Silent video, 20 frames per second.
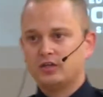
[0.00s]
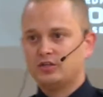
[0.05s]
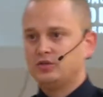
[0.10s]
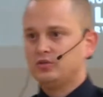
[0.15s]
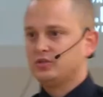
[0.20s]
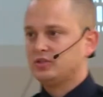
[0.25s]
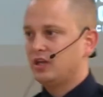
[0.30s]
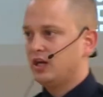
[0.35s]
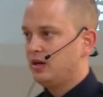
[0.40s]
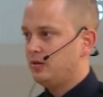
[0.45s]
She
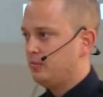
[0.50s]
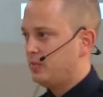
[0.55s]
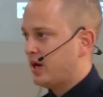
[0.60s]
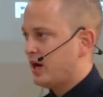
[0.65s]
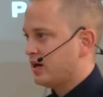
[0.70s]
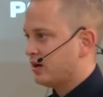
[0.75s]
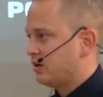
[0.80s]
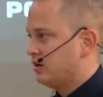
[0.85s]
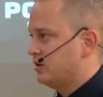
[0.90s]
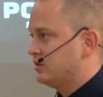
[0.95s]
was getting
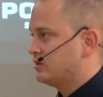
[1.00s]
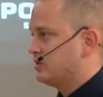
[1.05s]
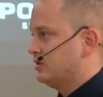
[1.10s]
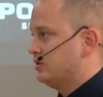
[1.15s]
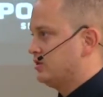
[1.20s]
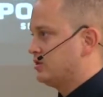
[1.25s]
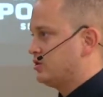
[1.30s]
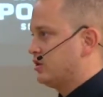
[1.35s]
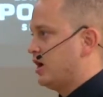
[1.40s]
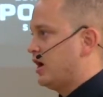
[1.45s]
back onto
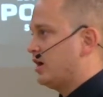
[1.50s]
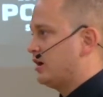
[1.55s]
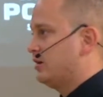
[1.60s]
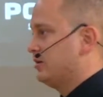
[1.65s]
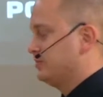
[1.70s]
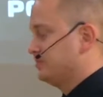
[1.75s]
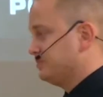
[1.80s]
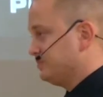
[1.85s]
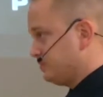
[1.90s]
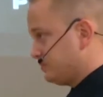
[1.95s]
the track,